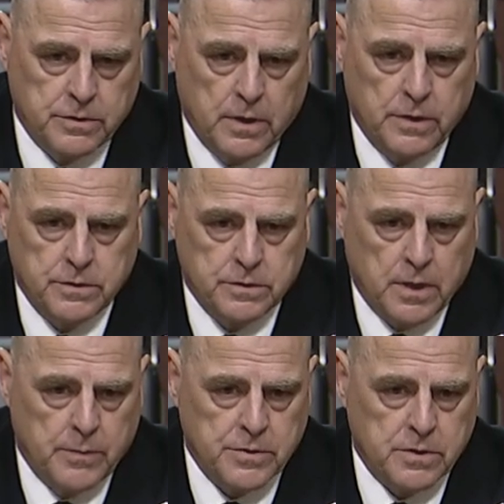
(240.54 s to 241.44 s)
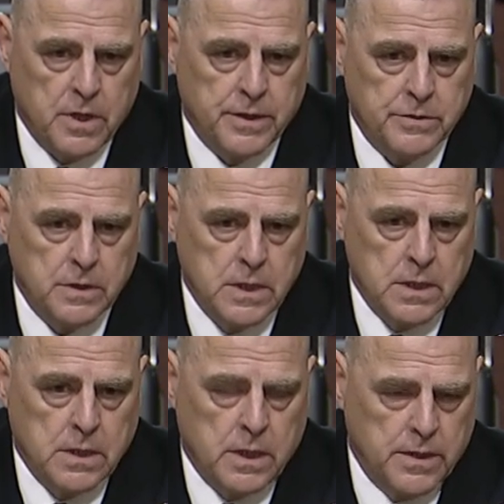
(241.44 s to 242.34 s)
intelligence and hypersonics,
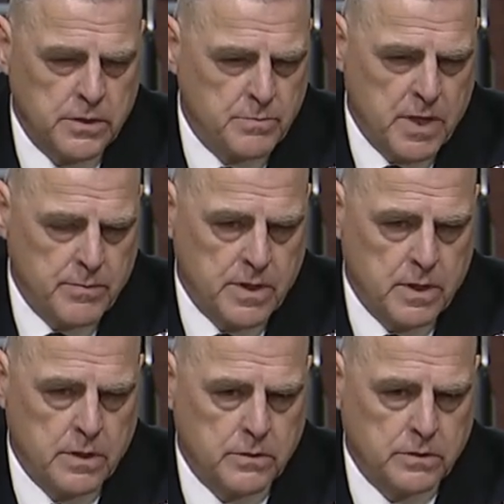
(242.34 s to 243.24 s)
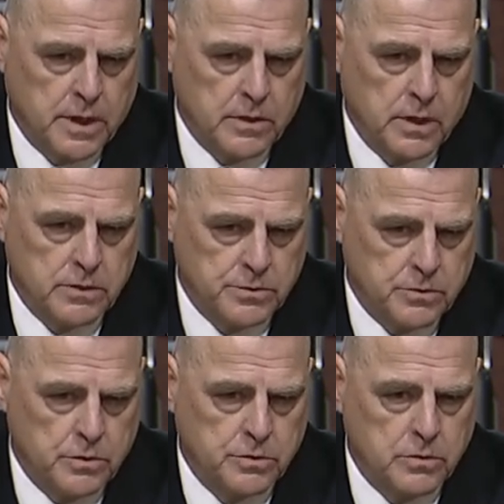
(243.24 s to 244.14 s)
and there's many other technologies.
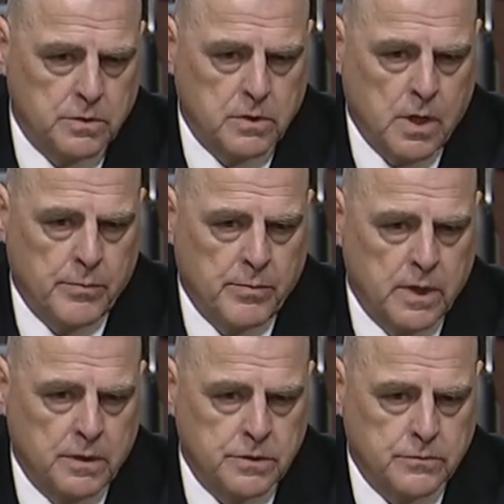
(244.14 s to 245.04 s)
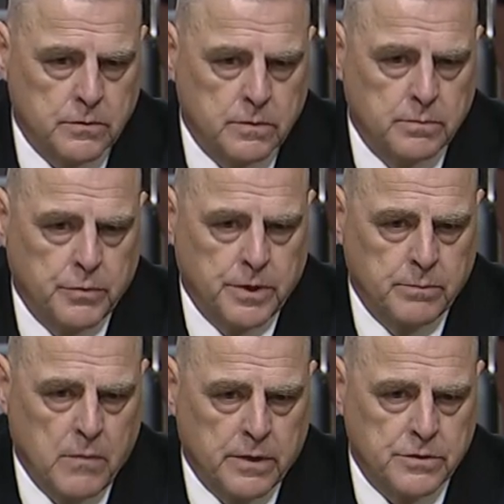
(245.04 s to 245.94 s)
Those 2 are at the top of my list for putting
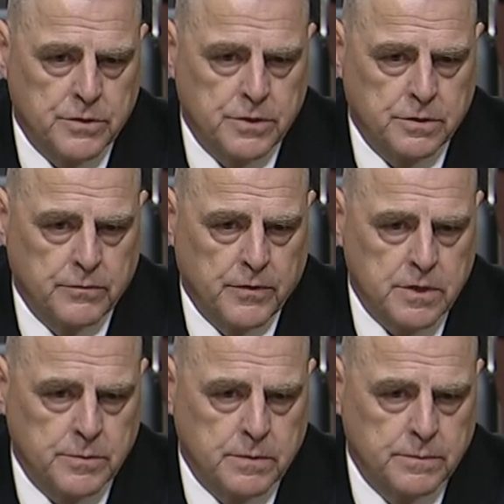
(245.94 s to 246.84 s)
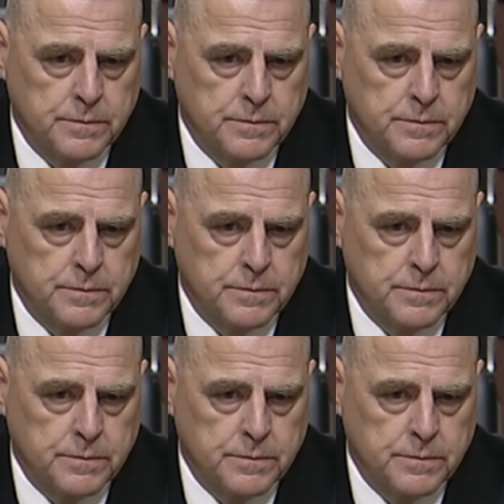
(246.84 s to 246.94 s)
modernization investment.